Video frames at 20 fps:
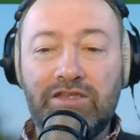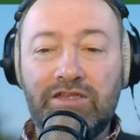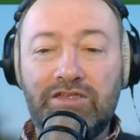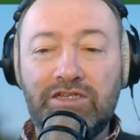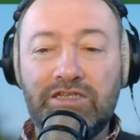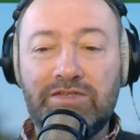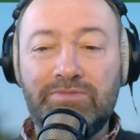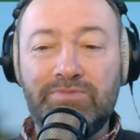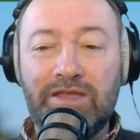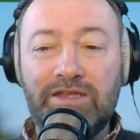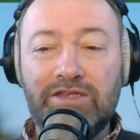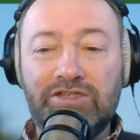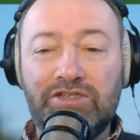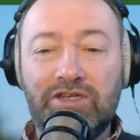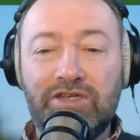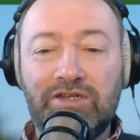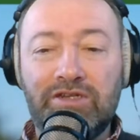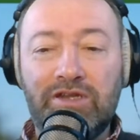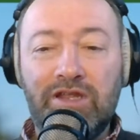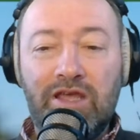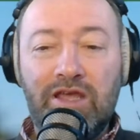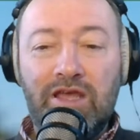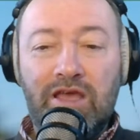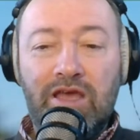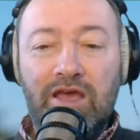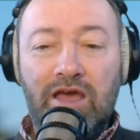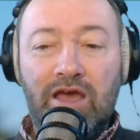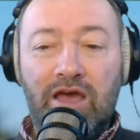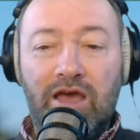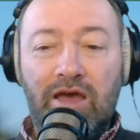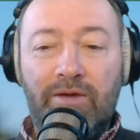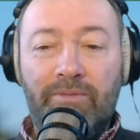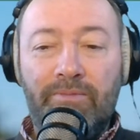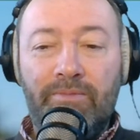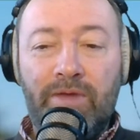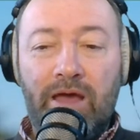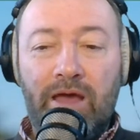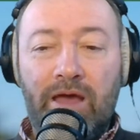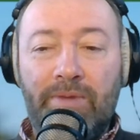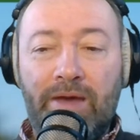Just mention
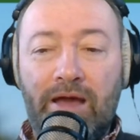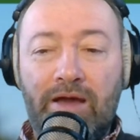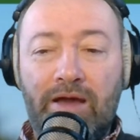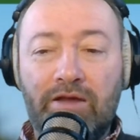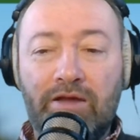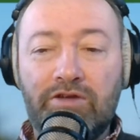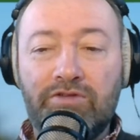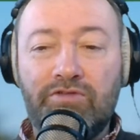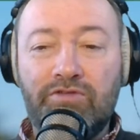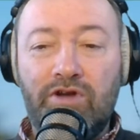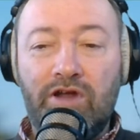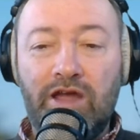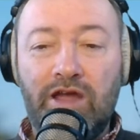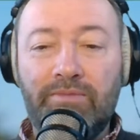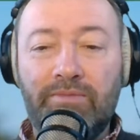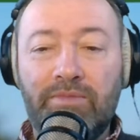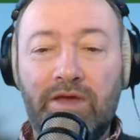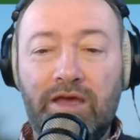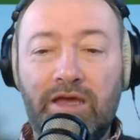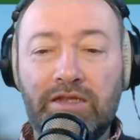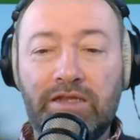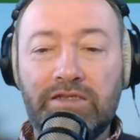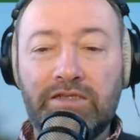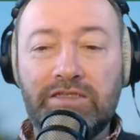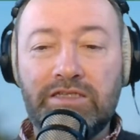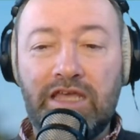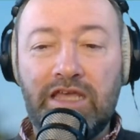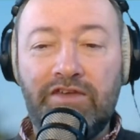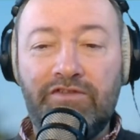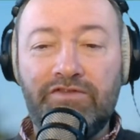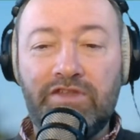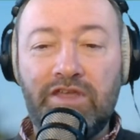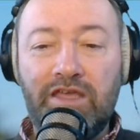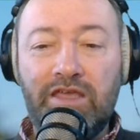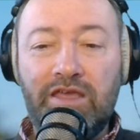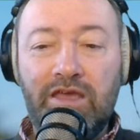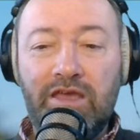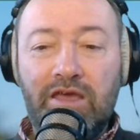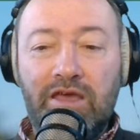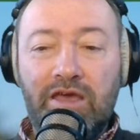about crime and
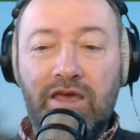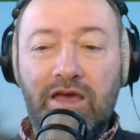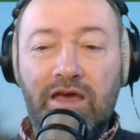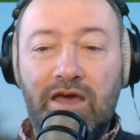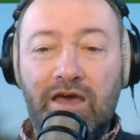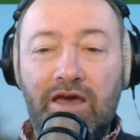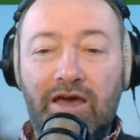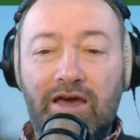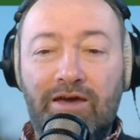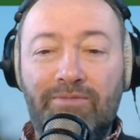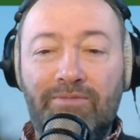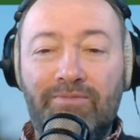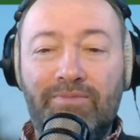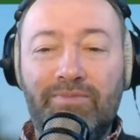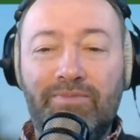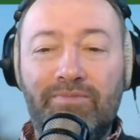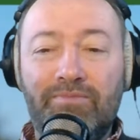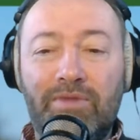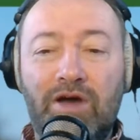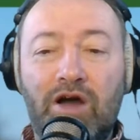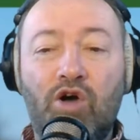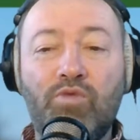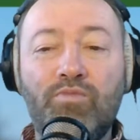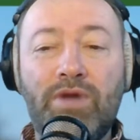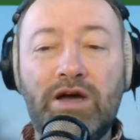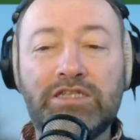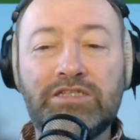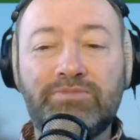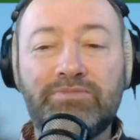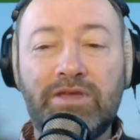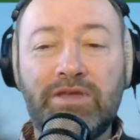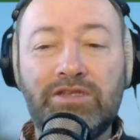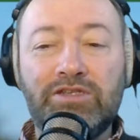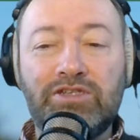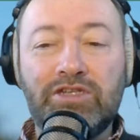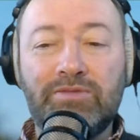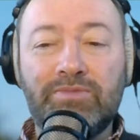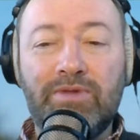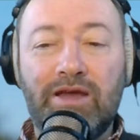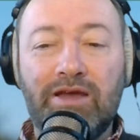safety. Must
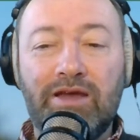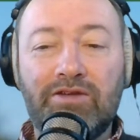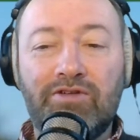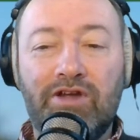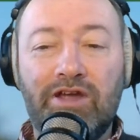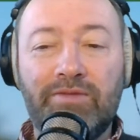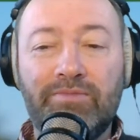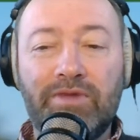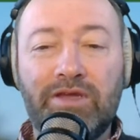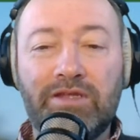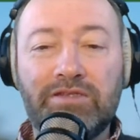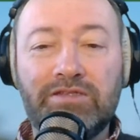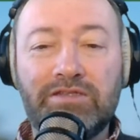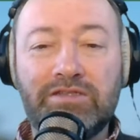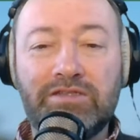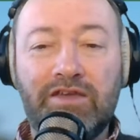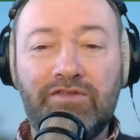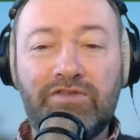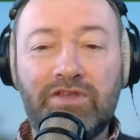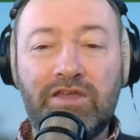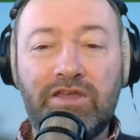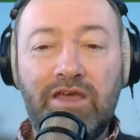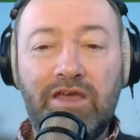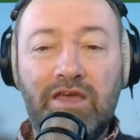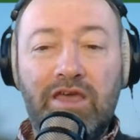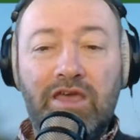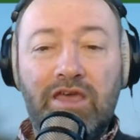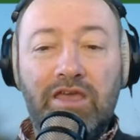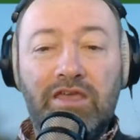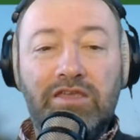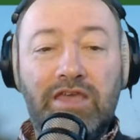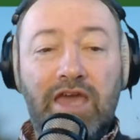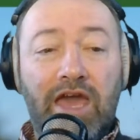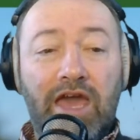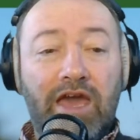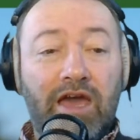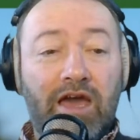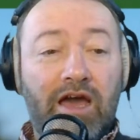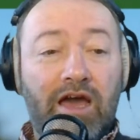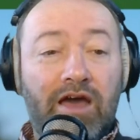mention about crime and safety.
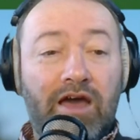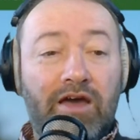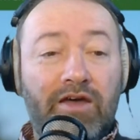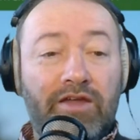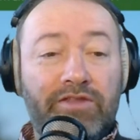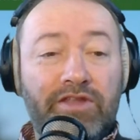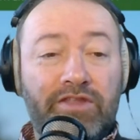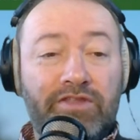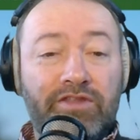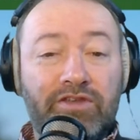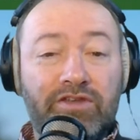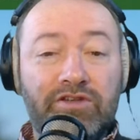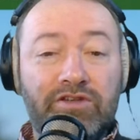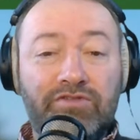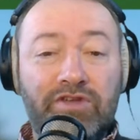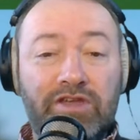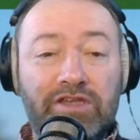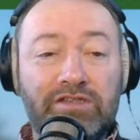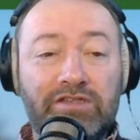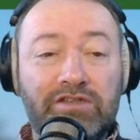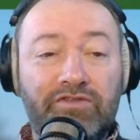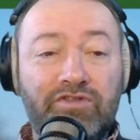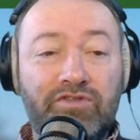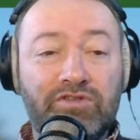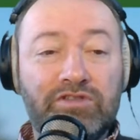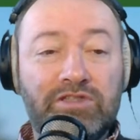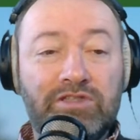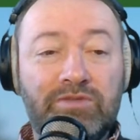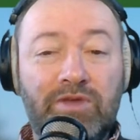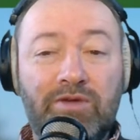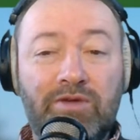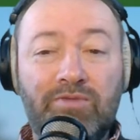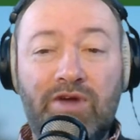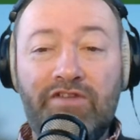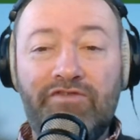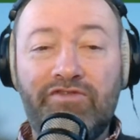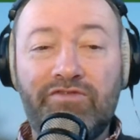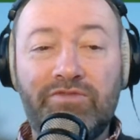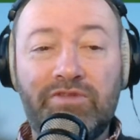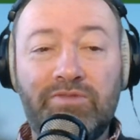Yeah, another good reason, of course, to be away
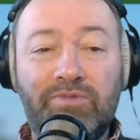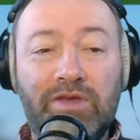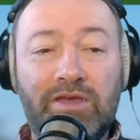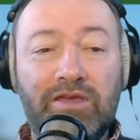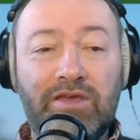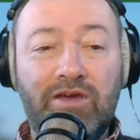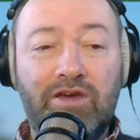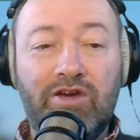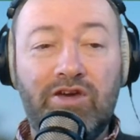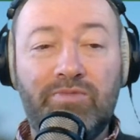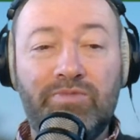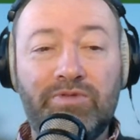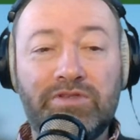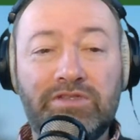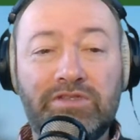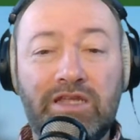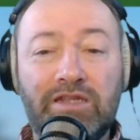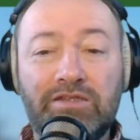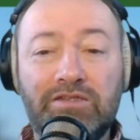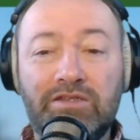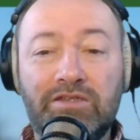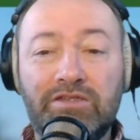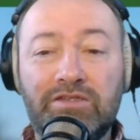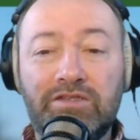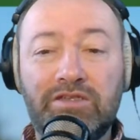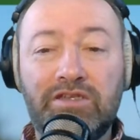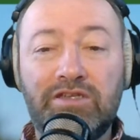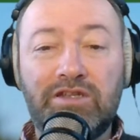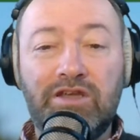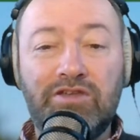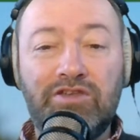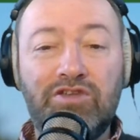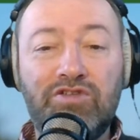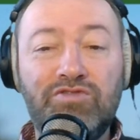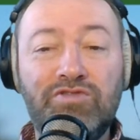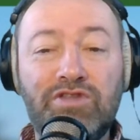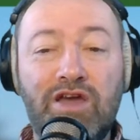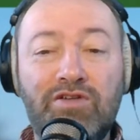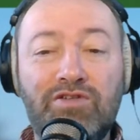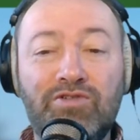from the big urban centres.
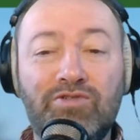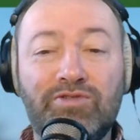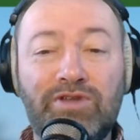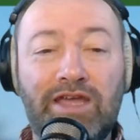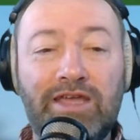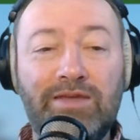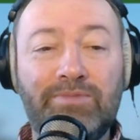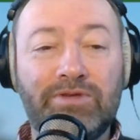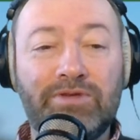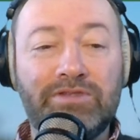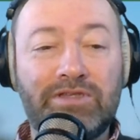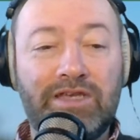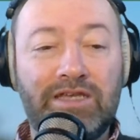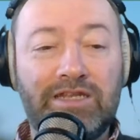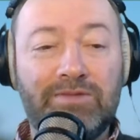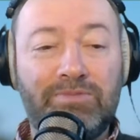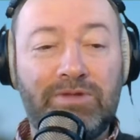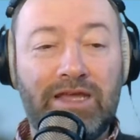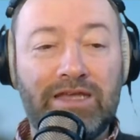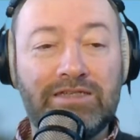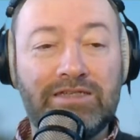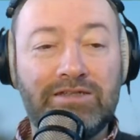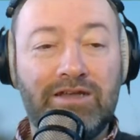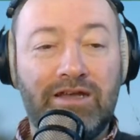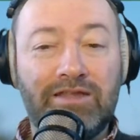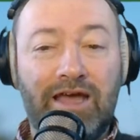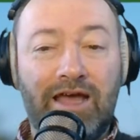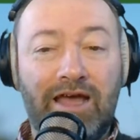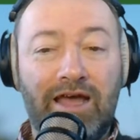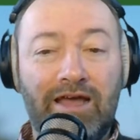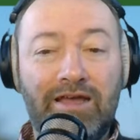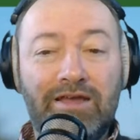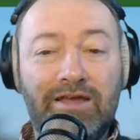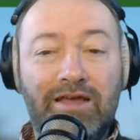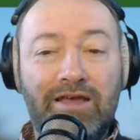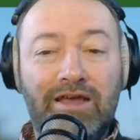You know your neighbours in a place like that.